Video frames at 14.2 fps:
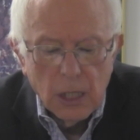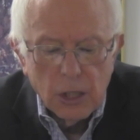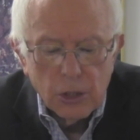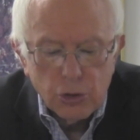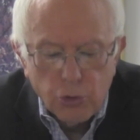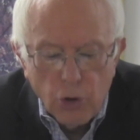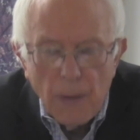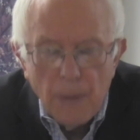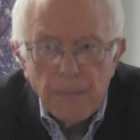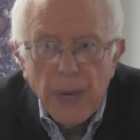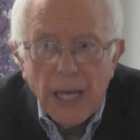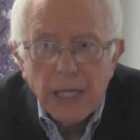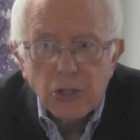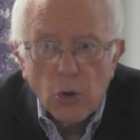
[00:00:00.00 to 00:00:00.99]
Trump
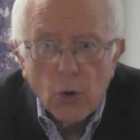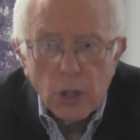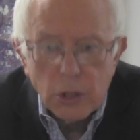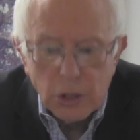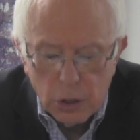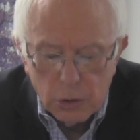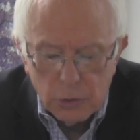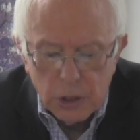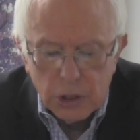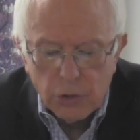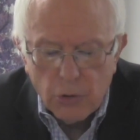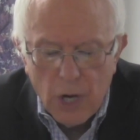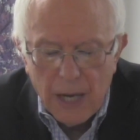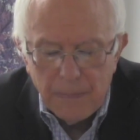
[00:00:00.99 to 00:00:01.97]
has also
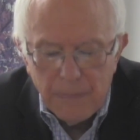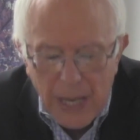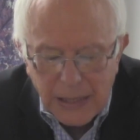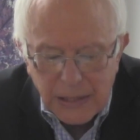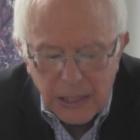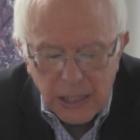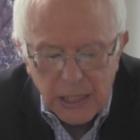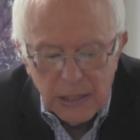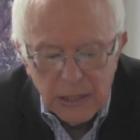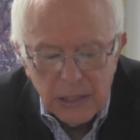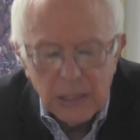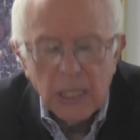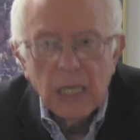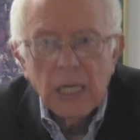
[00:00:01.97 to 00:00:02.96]
described
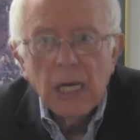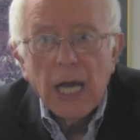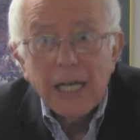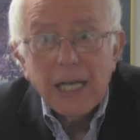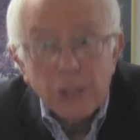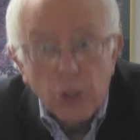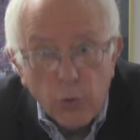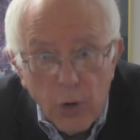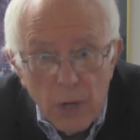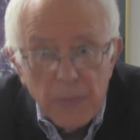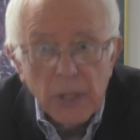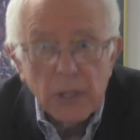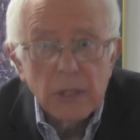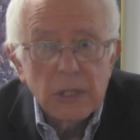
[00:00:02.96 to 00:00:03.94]
Mexicans as
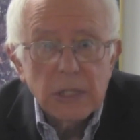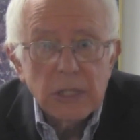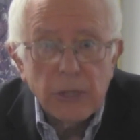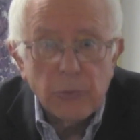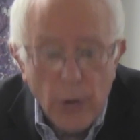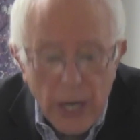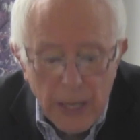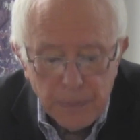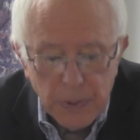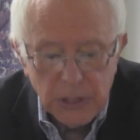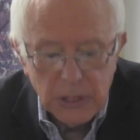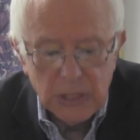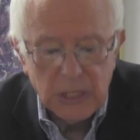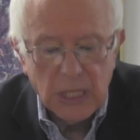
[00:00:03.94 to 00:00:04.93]
criminals and
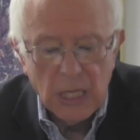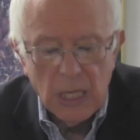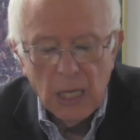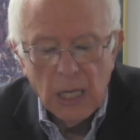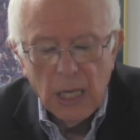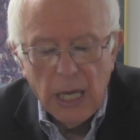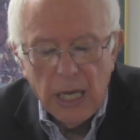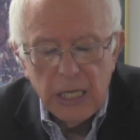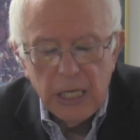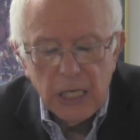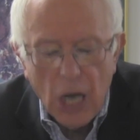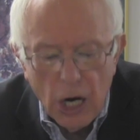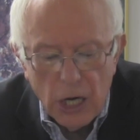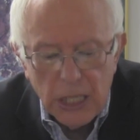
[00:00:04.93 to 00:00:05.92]
rapists, and he
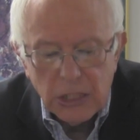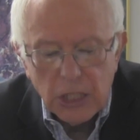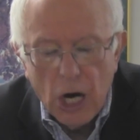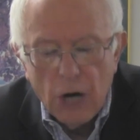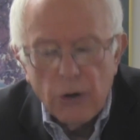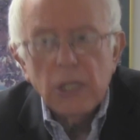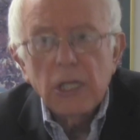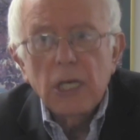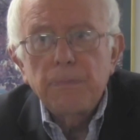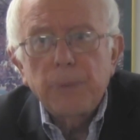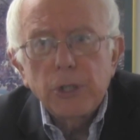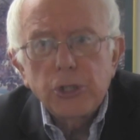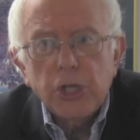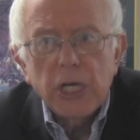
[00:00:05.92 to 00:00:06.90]
is currently
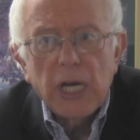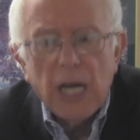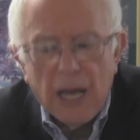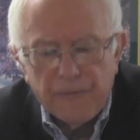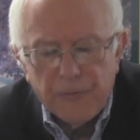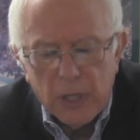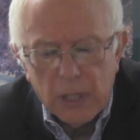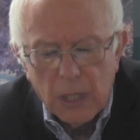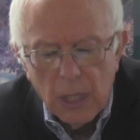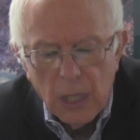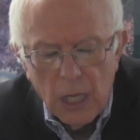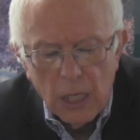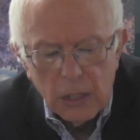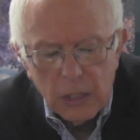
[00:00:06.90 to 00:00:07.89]
pushing an effort
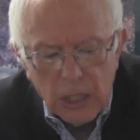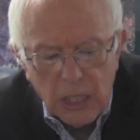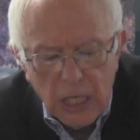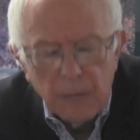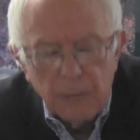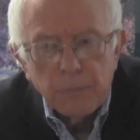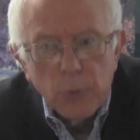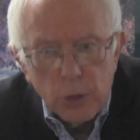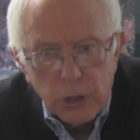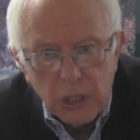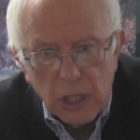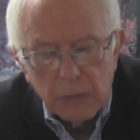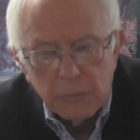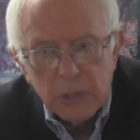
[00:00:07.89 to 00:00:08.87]
to keep
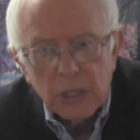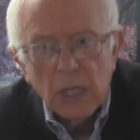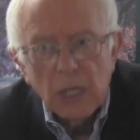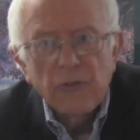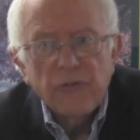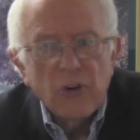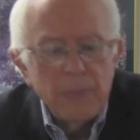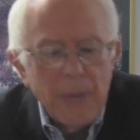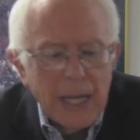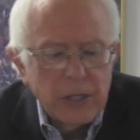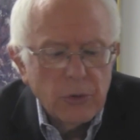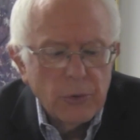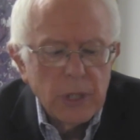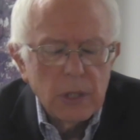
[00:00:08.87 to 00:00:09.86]
Muslims from
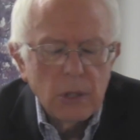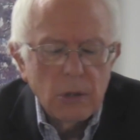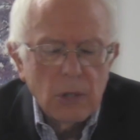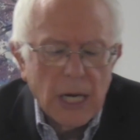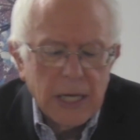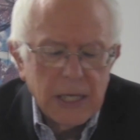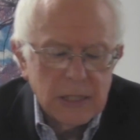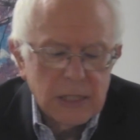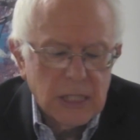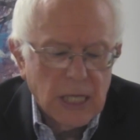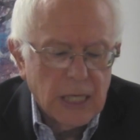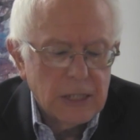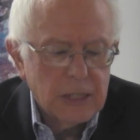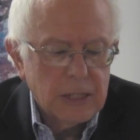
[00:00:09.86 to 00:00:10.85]
entering the United
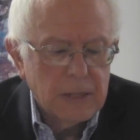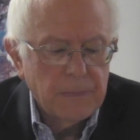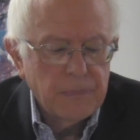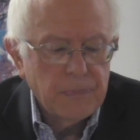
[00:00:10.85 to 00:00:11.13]
States.